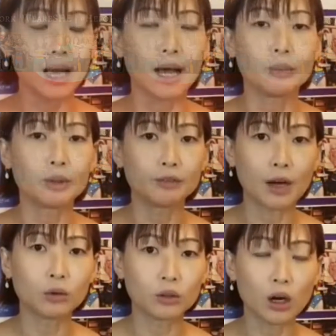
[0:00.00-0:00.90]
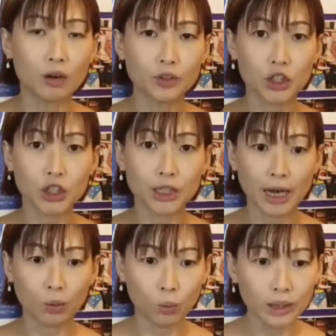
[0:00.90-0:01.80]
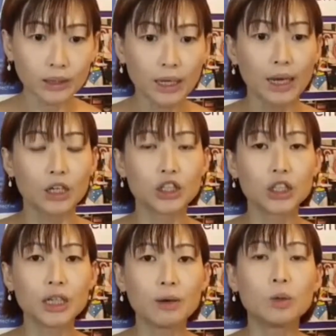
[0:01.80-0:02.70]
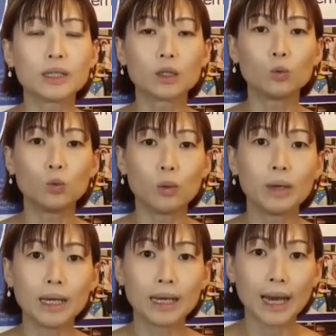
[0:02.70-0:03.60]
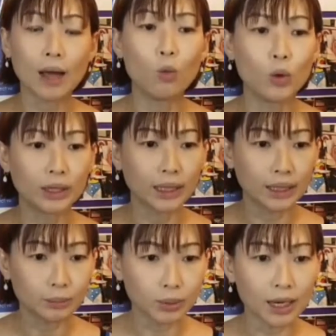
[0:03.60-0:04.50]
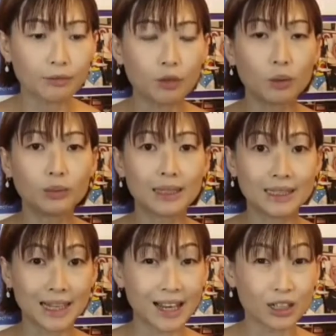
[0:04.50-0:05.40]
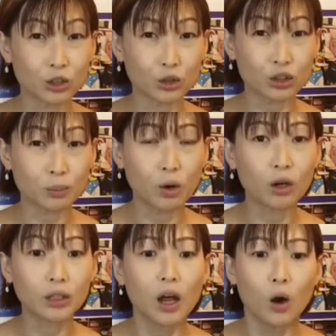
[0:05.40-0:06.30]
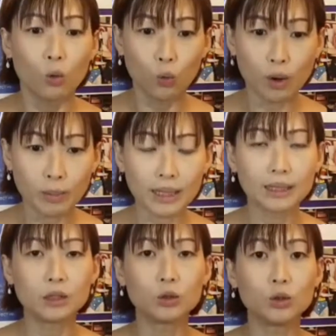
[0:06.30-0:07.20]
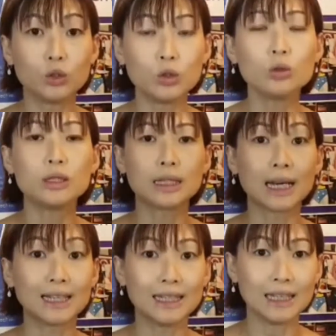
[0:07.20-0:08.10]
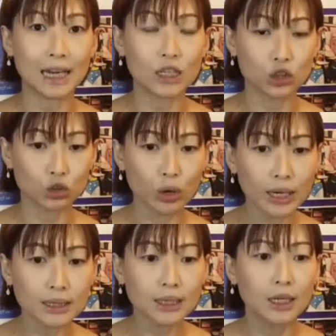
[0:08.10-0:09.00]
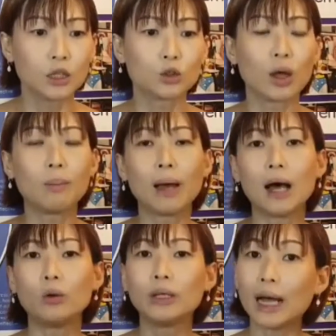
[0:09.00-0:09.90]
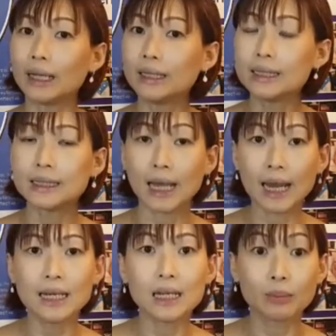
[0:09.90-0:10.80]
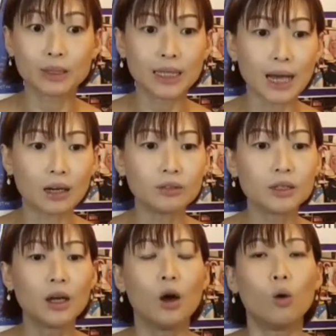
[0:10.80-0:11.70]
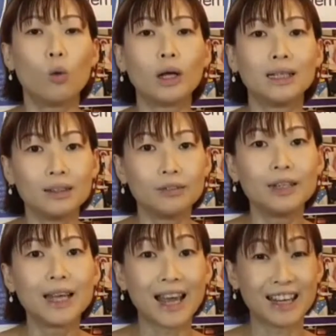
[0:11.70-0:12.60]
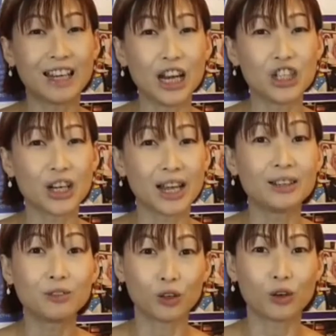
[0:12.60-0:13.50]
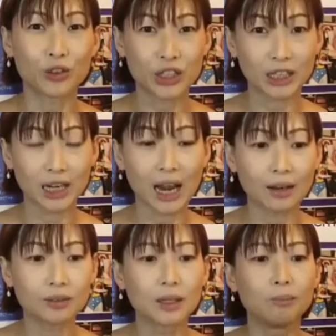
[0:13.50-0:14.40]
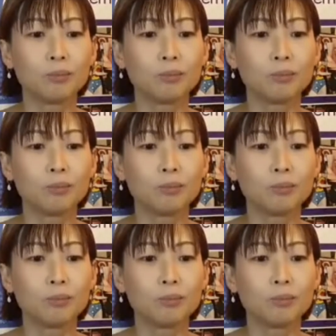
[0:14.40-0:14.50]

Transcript: I'm the founder of She Network. She Network is a women networking platform designed to support women to use their innate strengths to empower others and themselves while living engaged and flourishing lives.